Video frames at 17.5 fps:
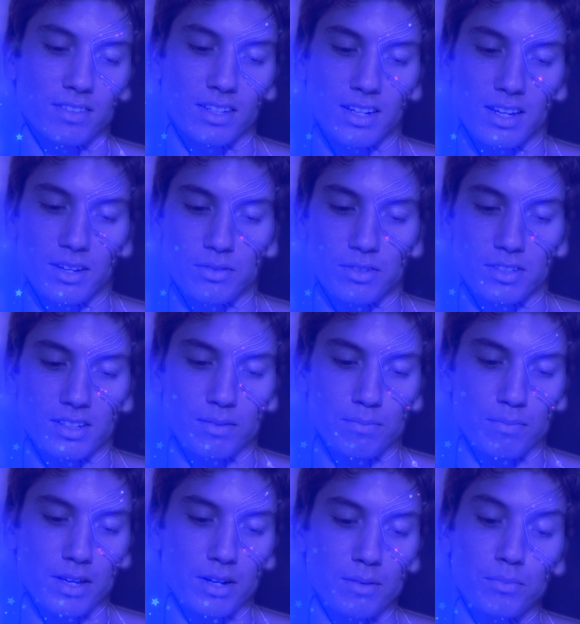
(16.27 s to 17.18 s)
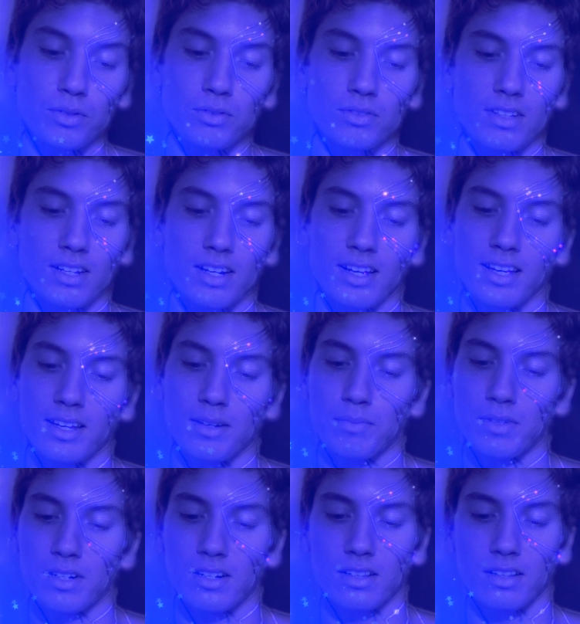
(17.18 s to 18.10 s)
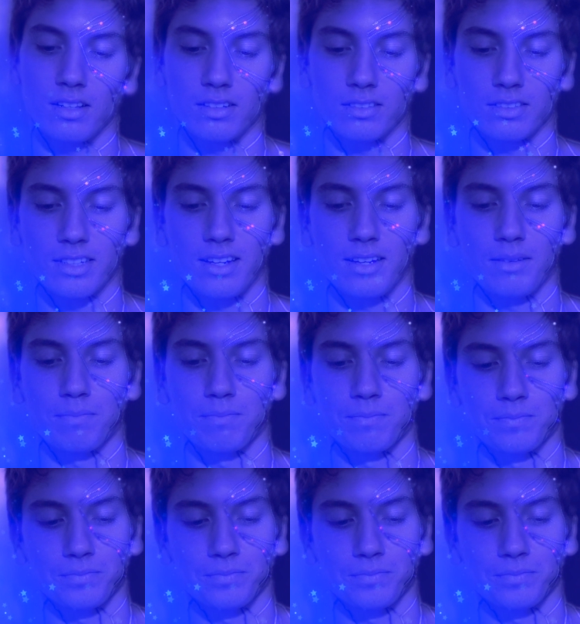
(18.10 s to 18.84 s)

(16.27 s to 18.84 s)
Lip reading: and I was in a better mood than I had been in a long time.